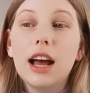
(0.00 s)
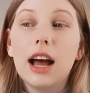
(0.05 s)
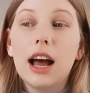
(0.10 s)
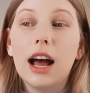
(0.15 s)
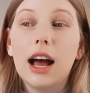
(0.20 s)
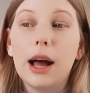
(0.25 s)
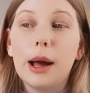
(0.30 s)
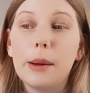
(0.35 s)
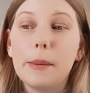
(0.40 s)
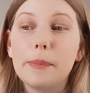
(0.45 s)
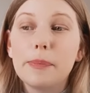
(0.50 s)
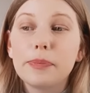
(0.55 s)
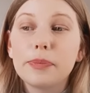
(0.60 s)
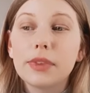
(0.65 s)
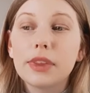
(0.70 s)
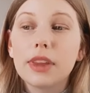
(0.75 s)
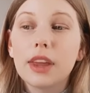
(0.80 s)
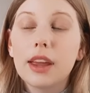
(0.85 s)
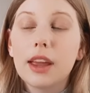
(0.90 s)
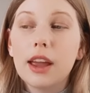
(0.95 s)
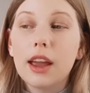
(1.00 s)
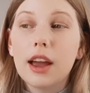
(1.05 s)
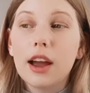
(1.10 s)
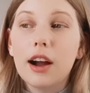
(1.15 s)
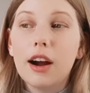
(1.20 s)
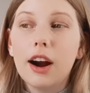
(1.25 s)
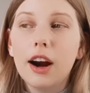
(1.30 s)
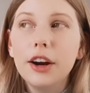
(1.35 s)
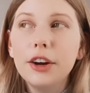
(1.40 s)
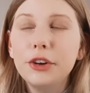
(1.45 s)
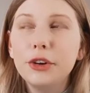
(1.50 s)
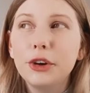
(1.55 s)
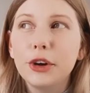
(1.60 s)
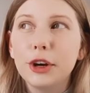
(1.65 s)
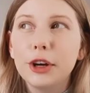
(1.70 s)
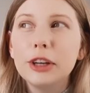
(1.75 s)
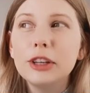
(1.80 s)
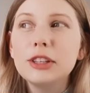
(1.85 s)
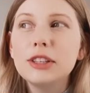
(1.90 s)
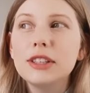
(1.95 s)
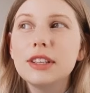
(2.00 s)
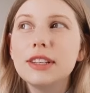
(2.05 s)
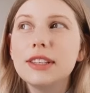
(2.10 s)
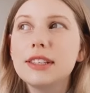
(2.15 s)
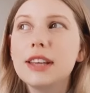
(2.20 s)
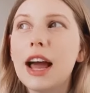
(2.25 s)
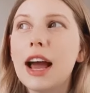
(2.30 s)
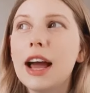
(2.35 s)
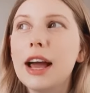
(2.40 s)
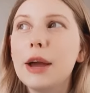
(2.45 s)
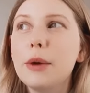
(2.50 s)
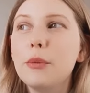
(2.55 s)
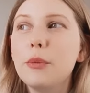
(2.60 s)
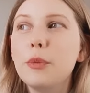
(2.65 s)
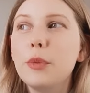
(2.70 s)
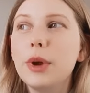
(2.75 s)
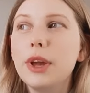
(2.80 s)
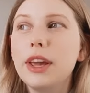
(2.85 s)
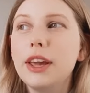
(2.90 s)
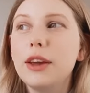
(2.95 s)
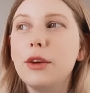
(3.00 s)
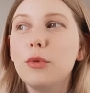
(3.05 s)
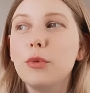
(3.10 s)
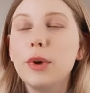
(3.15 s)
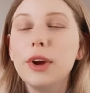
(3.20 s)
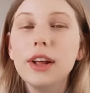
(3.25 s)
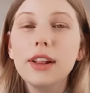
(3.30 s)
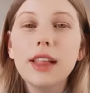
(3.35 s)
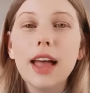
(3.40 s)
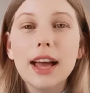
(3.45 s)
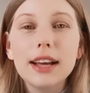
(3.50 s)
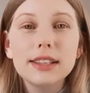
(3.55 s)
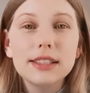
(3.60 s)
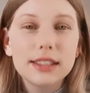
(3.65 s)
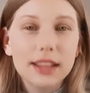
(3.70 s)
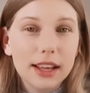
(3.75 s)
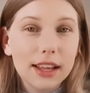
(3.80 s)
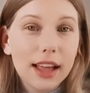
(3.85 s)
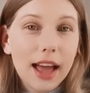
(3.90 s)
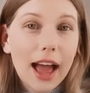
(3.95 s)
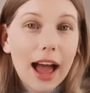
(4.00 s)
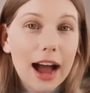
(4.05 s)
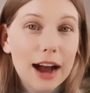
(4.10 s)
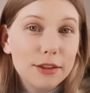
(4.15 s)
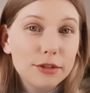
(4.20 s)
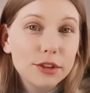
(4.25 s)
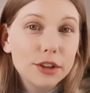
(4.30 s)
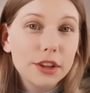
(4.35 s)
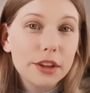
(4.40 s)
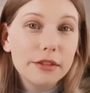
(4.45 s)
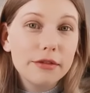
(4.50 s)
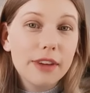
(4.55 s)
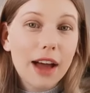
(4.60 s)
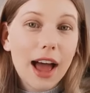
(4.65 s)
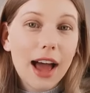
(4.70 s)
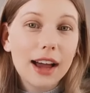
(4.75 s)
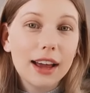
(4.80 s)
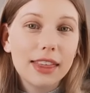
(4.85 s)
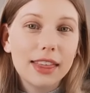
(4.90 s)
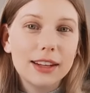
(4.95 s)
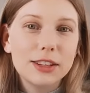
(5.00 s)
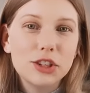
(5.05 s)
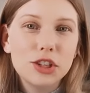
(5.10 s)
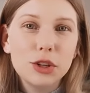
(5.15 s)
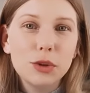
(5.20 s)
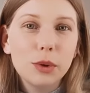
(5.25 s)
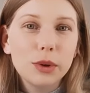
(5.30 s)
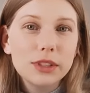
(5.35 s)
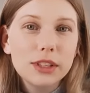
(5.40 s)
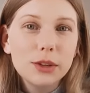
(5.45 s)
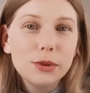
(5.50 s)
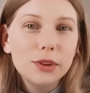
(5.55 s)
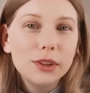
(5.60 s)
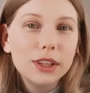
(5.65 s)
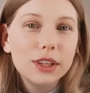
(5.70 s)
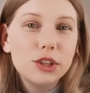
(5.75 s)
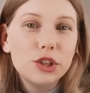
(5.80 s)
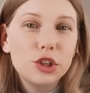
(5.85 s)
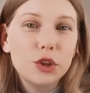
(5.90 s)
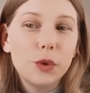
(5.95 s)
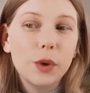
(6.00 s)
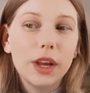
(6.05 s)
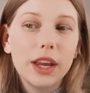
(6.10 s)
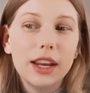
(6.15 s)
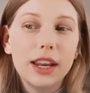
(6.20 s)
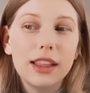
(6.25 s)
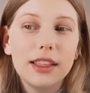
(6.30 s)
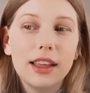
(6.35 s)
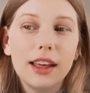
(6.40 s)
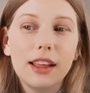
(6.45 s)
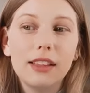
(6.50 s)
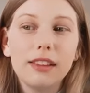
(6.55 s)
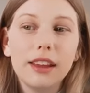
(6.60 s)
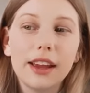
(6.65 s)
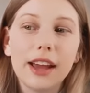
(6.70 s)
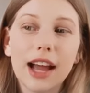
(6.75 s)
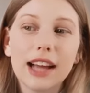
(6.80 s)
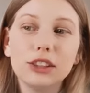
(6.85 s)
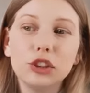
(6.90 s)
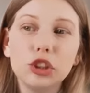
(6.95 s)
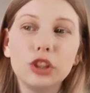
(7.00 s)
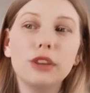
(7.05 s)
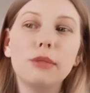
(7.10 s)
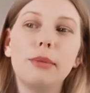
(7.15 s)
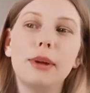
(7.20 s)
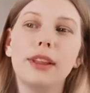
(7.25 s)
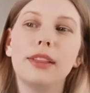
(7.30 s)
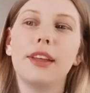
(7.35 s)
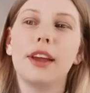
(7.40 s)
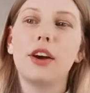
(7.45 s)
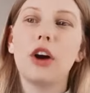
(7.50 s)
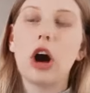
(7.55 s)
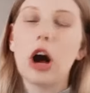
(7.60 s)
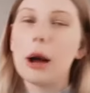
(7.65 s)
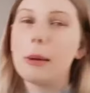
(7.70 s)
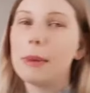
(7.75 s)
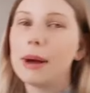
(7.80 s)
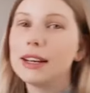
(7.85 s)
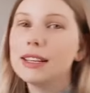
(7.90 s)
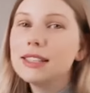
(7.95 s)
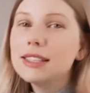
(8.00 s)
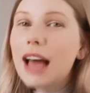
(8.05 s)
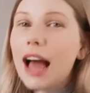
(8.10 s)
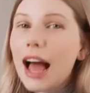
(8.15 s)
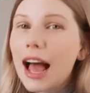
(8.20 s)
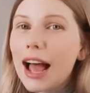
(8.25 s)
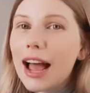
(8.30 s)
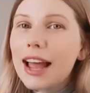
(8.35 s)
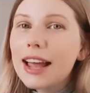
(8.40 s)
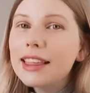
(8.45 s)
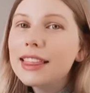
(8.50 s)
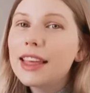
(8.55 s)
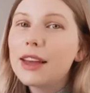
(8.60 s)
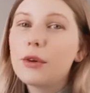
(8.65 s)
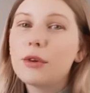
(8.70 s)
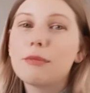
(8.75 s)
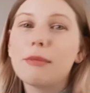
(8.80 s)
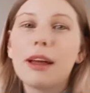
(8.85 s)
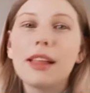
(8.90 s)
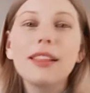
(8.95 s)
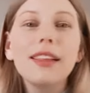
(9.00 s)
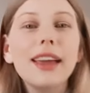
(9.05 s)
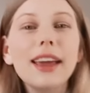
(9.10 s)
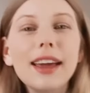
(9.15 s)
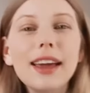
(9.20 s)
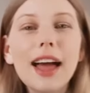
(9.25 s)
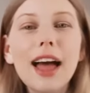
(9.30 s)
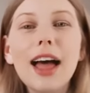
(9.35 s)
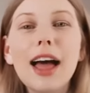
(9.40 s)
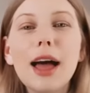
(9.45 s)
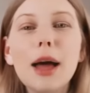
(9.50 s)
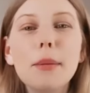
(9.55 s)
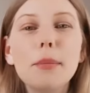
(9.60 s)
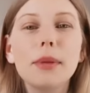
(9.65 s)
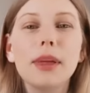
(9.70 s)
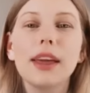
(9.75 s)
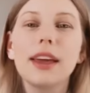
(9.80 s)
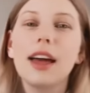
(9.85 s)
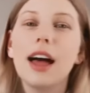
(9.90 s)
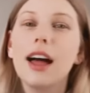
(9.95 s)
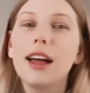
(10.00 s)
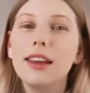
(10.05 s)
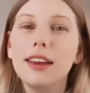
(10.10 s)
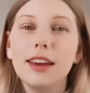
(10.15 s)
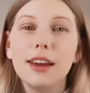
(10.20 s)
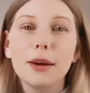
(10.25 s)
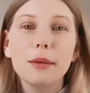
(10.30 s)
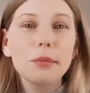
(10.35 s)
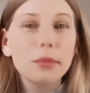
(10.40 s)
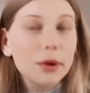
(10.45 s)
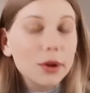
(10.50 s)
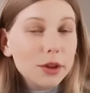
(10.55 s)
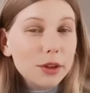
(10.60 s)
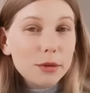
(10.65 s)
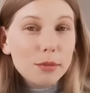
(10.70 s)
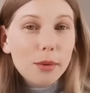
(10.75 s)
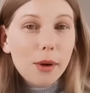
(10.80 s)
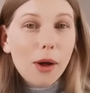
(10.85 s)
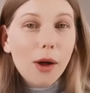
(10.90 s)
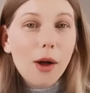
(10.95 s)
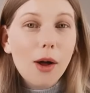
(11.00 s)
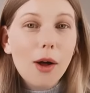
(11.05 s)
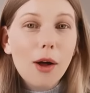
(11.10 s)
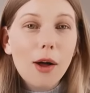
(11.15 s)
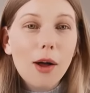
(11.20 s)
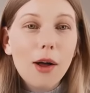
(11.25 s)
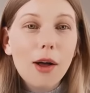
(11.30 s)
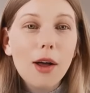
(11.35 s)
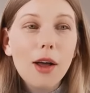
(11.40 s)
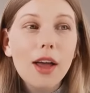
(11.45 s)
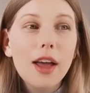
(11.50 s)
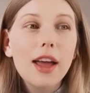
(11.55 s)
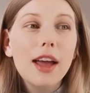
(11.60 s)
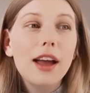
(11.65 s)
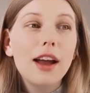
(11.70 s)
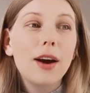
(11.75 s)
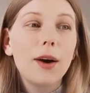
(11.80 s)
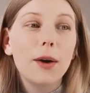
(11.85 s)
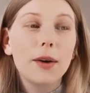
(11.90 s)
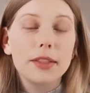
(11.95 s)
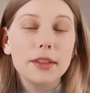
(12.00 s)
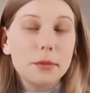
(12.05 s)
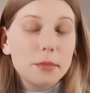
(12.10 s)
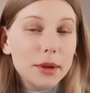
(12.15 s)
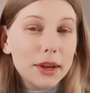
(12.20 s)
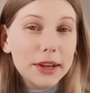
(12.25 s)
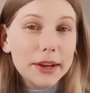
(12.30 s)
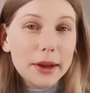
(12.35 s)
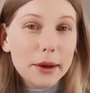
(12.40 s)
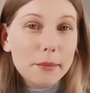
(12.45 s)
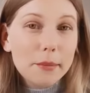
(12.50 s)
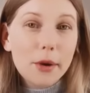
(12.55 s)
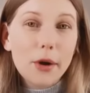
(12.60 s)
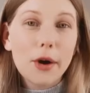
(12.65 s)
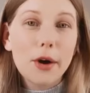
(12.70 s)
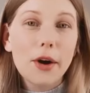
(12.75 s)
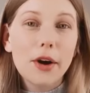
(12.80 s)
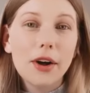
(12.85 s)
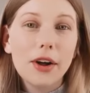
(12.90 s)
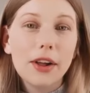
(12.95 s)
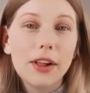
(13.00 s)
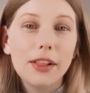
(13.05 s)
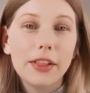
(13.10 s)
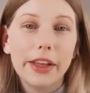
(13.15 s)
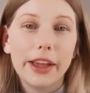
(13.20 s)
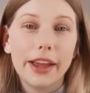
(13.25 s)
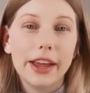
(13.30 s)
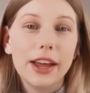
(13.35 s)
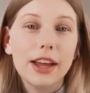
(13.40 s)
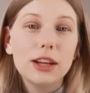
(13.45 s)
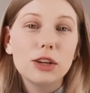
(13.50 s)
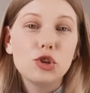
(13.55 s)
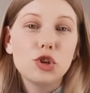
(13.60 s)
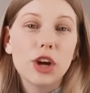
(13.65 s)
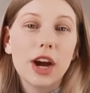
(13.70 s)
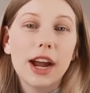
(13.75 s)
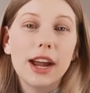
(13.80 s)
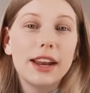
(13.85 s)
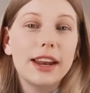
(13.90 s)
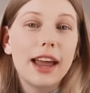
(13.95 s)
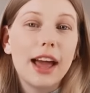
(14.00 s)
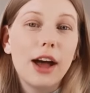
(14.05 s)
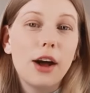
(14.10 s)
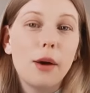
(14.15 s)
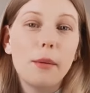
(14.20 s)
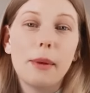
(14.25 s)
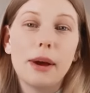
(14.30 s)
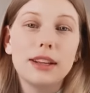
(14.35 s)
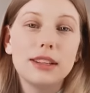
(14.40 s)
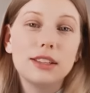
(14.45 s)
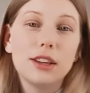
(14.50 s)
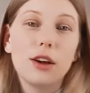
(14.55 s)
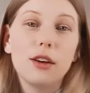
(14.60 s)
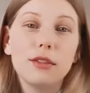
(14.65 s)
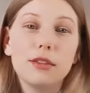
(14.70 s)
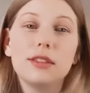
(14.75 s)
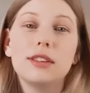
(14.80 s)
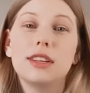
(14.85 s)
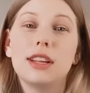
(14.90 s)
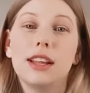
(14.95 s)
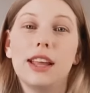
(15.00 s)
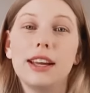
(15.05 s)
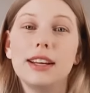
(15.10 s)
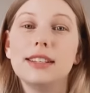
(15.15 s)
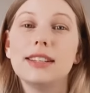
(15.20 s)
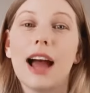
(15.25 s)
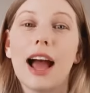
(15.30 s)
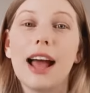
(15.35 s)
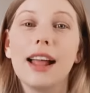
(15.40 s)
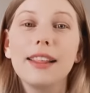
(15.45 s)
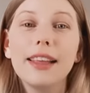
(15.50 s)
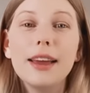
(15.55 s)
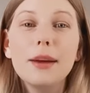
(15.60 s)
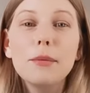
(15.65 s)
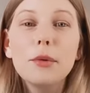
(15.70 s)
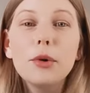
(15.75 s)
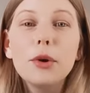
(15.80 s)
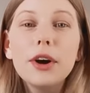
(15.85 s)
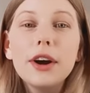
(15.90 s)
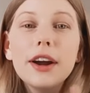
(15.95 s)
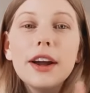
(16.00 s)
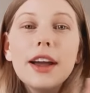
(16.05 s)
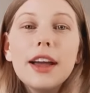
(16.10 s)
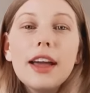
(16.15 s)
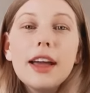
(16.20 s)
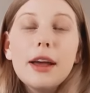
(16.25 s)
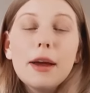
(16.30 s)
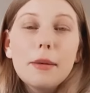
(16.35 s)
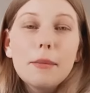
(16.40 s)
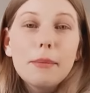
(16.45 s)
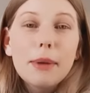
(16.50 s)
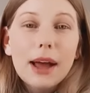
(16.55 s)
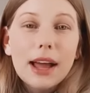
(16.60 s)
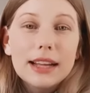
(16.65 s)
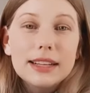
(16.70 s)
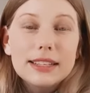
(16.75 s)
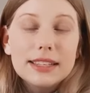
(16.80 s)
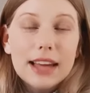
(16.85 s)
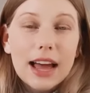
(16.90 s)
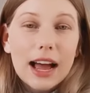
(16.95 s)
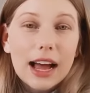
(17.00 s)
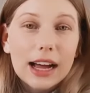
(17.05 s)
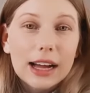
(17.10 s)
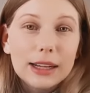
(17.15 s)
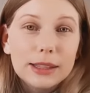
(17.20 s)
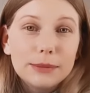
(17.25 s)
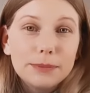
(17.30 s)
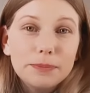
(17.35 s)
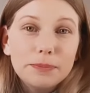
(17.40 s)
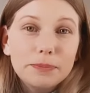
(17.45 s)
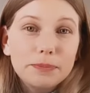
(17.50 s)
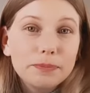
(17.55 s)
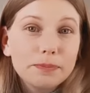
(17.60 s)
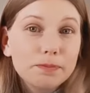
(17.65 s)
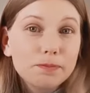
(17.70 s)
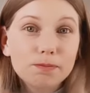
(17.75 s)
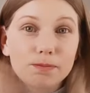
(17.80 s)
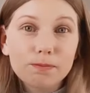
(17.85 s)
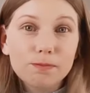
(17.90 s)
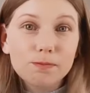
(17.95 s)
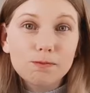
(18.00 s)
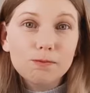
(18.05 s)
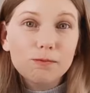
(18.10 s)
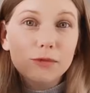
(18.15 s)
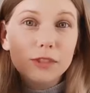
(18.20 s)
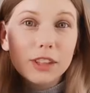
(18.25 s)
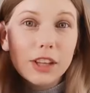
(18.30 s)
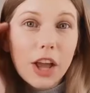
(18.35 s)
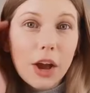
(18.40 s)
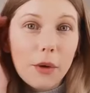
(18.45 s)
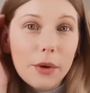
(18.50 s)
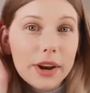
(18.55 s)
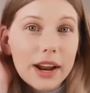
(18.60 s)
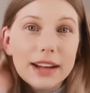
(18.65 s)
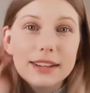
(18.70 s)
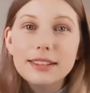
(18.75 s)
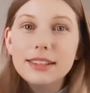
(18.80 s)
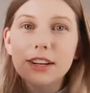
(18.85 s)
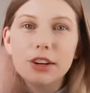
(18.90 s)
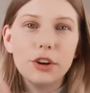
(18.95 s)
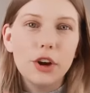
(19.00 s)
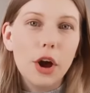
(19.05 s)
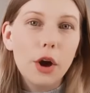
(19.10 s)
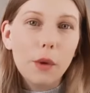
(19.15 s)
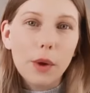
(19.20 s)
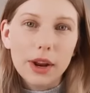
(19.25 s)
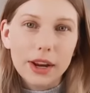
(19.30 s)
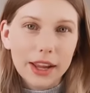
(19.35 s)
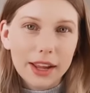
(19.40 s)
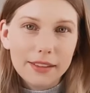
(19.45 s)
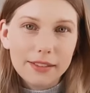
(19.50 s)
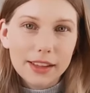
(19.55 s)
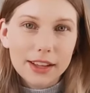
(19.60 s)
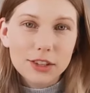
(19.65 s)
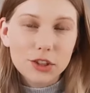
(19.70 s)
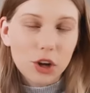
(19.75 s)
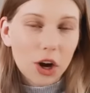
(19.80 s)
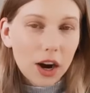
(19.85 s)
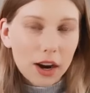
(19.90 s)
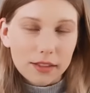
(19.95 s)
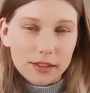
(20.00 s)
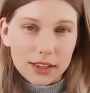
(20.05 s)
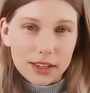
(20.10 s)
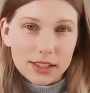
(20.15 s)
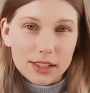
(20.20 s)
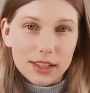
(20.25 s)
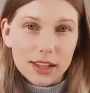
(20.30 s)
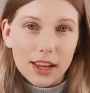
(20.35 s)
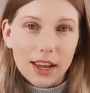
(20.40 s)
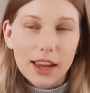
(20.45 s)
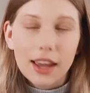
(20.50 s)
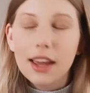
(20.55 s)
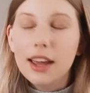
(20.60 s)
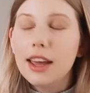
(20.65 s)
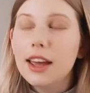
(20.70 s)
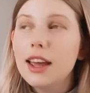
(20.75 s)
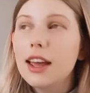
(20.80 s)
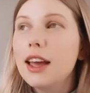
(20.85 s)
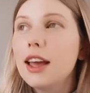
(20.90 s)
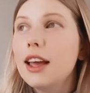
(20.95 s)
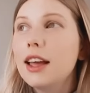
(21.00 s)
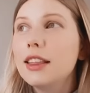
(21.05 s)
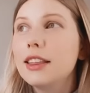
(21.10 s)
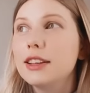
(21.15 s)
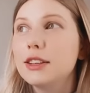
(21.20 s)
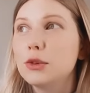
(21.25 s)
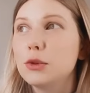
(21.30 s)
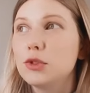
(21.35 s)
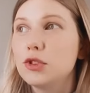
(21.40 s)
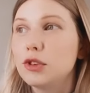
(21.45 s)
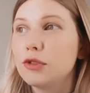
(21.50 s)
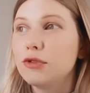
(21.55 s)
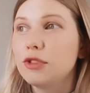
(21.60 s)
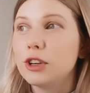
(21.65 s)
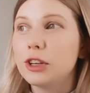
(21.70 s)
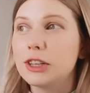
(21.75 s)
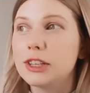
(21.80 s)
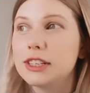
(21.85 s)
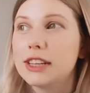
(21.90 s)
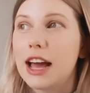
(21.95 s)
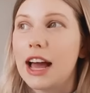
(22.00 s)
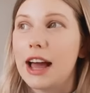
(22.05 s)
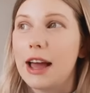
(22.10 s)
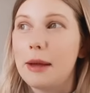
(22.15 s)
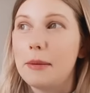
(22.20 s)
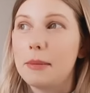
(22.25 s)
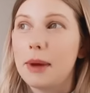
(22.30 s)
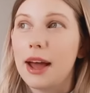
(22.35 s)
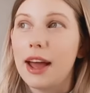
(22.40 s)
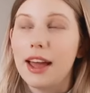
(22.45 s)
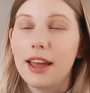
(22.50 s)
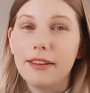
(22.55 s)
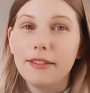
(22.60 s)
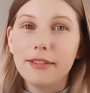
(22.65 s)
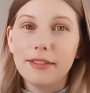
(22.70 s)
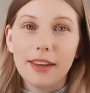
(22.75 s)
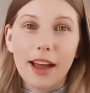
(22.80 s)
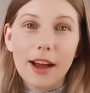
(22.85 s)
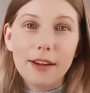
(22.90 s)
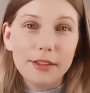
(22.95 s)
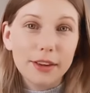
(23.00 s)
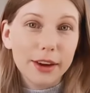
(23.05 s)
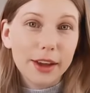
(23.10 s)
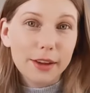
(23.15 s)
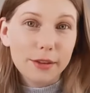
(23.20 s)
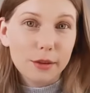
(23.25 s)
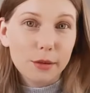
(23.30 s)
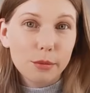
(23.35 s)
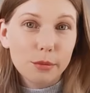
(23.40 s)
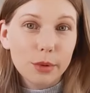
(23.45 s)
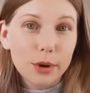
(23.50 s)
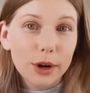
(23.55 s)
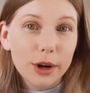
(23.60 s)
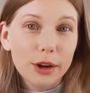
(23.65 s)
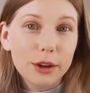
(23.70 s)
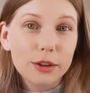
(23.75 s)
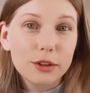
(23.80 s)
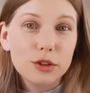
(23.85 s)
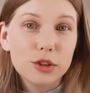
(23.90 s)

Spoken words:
Our nurse this time, we realized after the fact that she wasn't really doing anything. I should have been on my side, with my leg up, hugging a birth ball or the peanut ball, trying to help myself to dilate more. But no, and I didn't know any of this, obviously. This was the first time I've ever given birth.